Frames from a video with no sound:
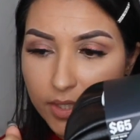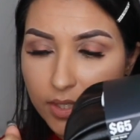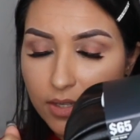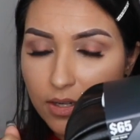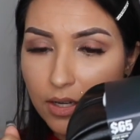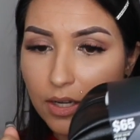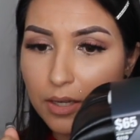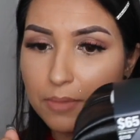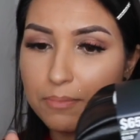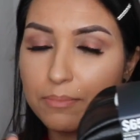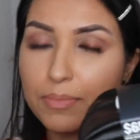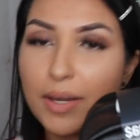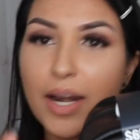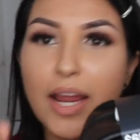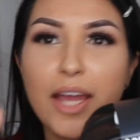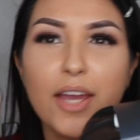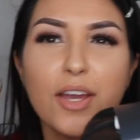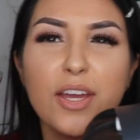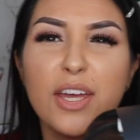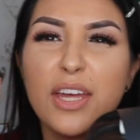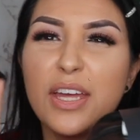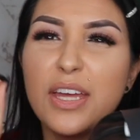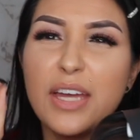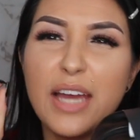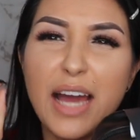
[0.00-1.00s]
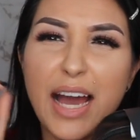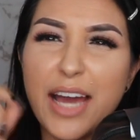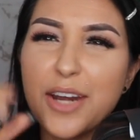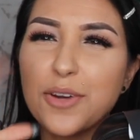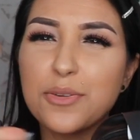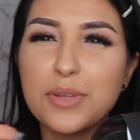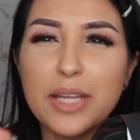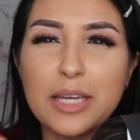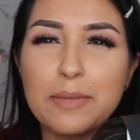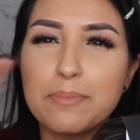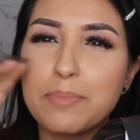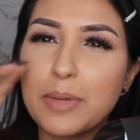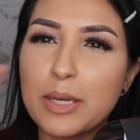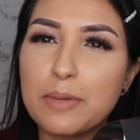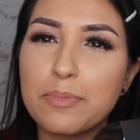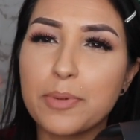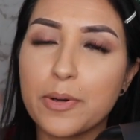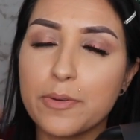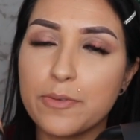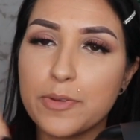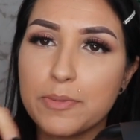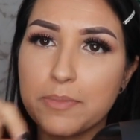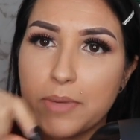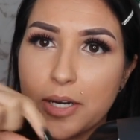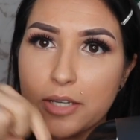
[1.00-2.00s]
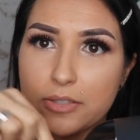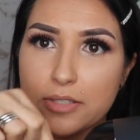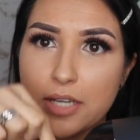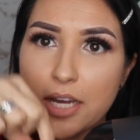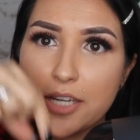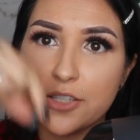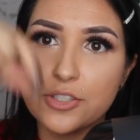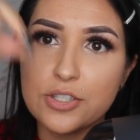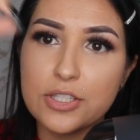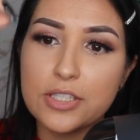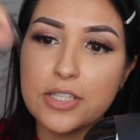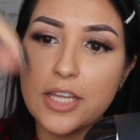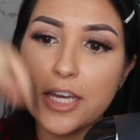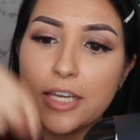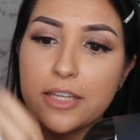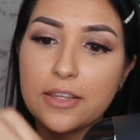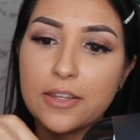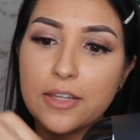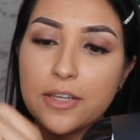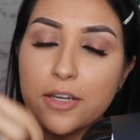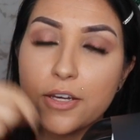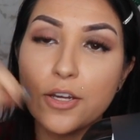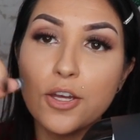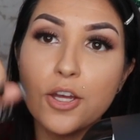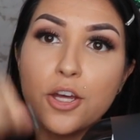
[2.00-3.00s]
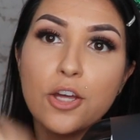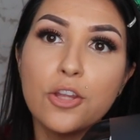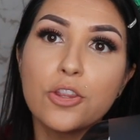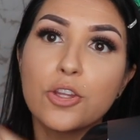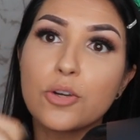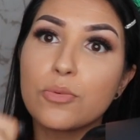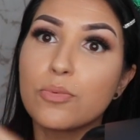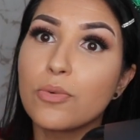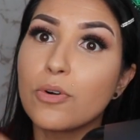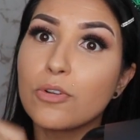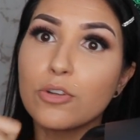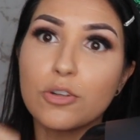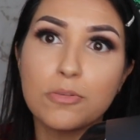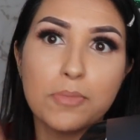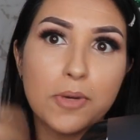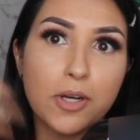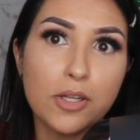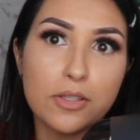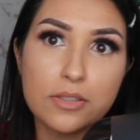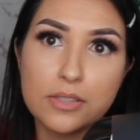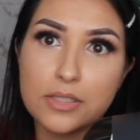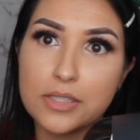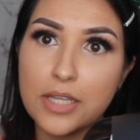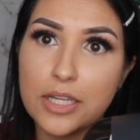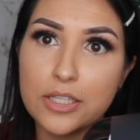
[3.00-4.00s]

But I don't like big perfume bottles. I just like the roller balls.